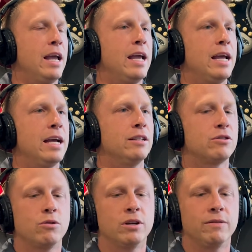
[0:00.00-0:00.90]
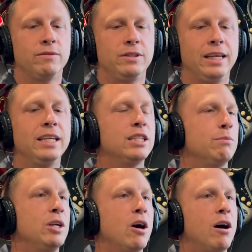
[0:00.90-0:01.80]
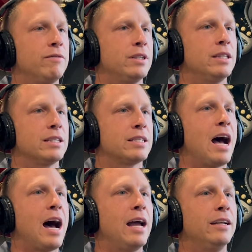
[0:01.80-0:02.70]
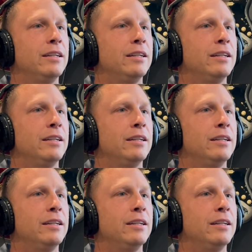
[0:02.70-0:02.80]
and sort of teach me off to the side,